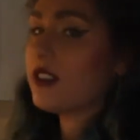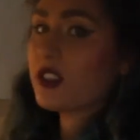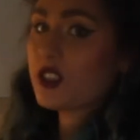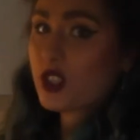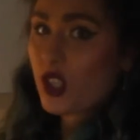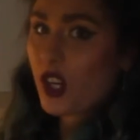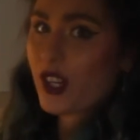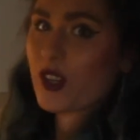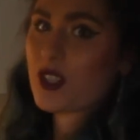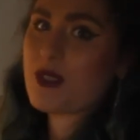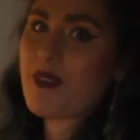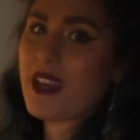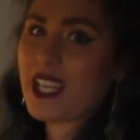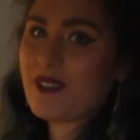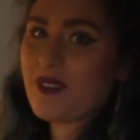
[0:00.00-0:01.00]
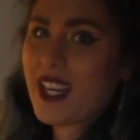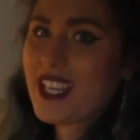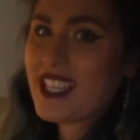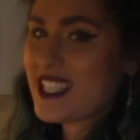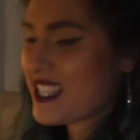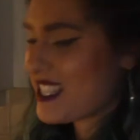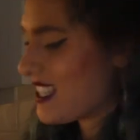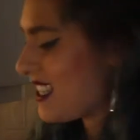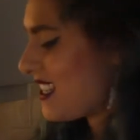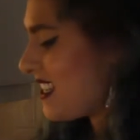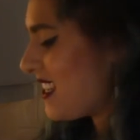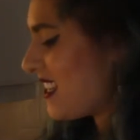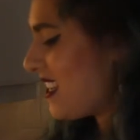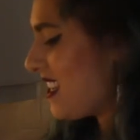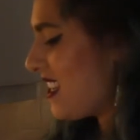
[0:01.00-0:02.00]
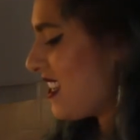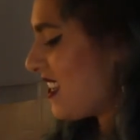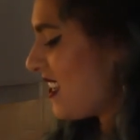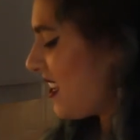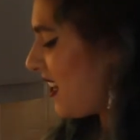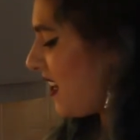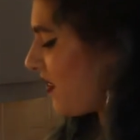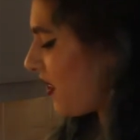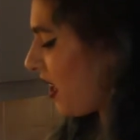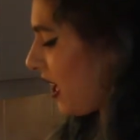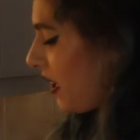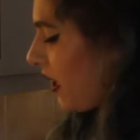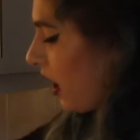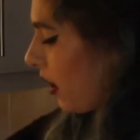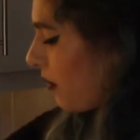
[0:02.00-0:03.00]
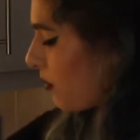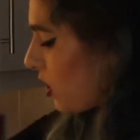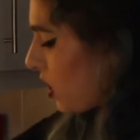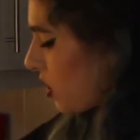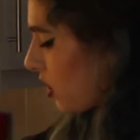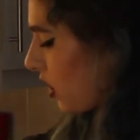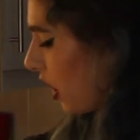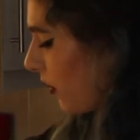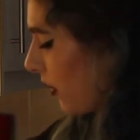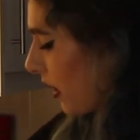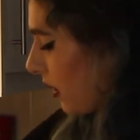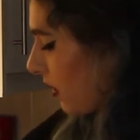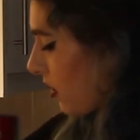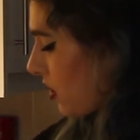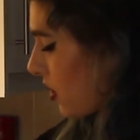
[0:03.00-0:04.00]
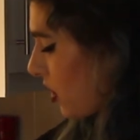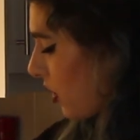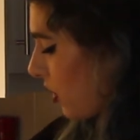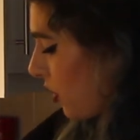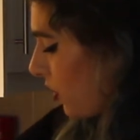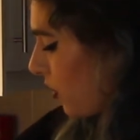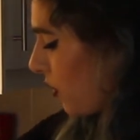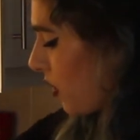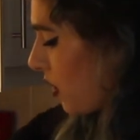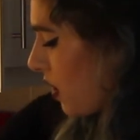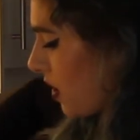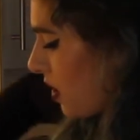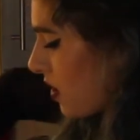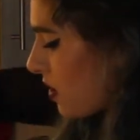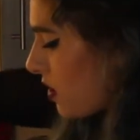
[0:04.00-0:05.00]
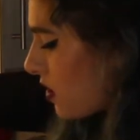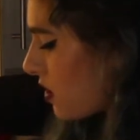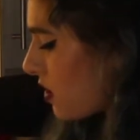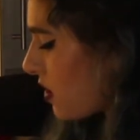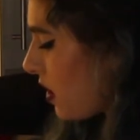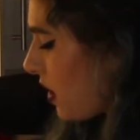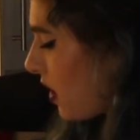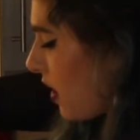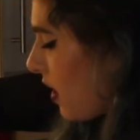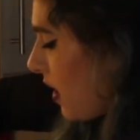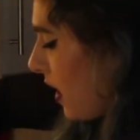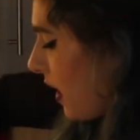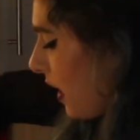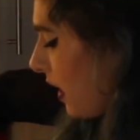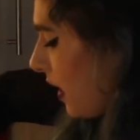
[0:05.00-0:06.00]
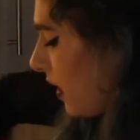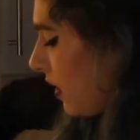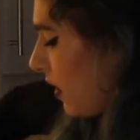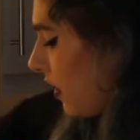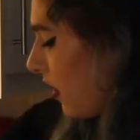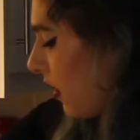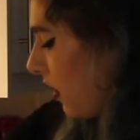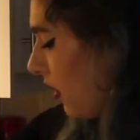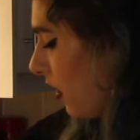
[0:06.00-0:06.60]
try not to make a mess. And then I'm just going to stir in